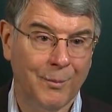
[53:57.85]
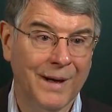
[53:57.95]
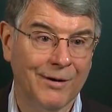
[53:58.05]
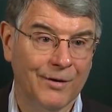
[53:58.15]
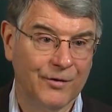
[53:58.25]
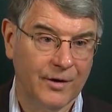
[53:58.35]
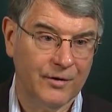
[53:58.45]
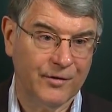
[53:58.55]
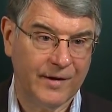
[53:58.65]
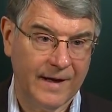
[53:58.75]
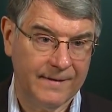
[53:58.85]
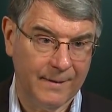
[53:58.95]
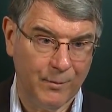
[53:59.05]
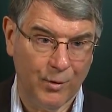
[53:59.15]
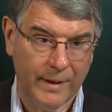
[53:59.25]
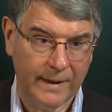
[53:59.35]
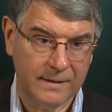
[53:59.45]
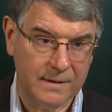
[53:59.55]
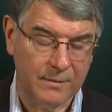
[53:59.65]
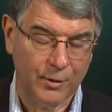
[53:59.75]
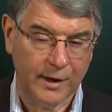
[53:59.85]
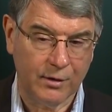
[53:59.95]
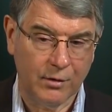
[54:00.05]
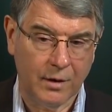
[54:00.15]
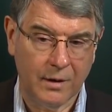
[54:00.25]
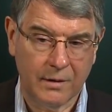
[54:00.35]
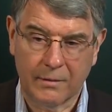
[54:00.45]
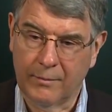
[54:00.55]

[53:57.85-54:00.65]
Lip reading: parents understand them going into the Marine Corps.